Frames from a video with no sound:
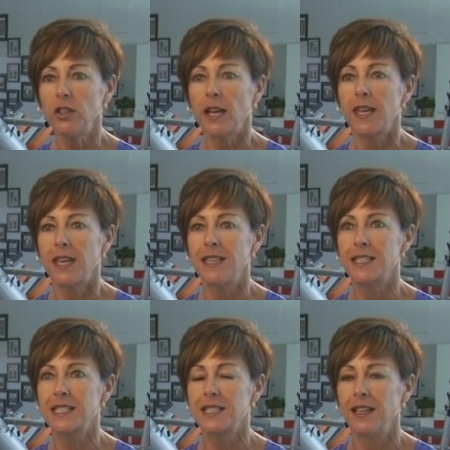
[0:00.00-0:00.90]
like
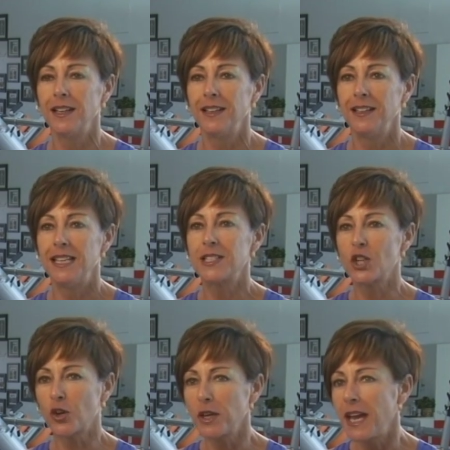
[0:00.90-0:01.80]
his
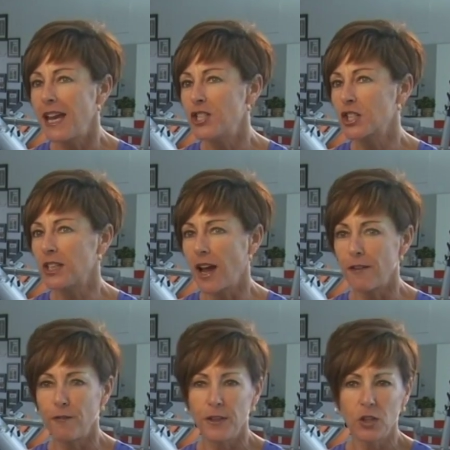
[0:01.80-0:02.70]
creation. I
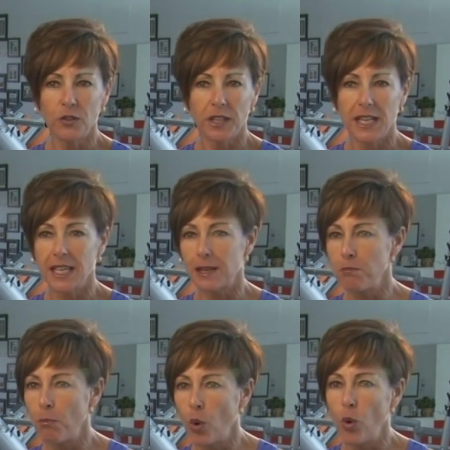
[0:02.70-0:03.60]
feel that he can
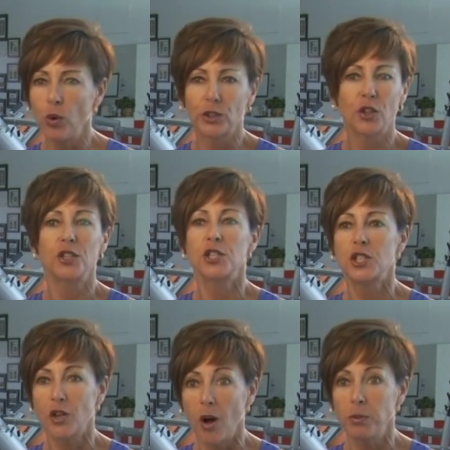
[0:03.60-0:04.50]
mold or
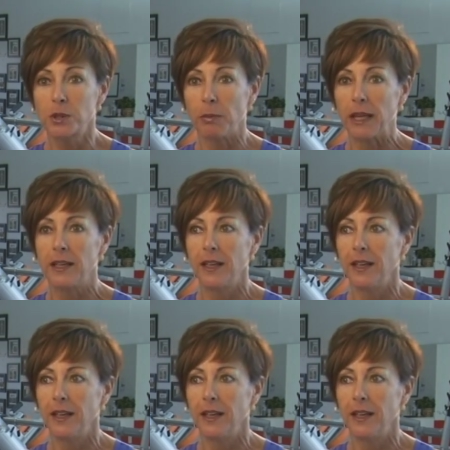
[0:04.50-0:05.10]
sculpt me.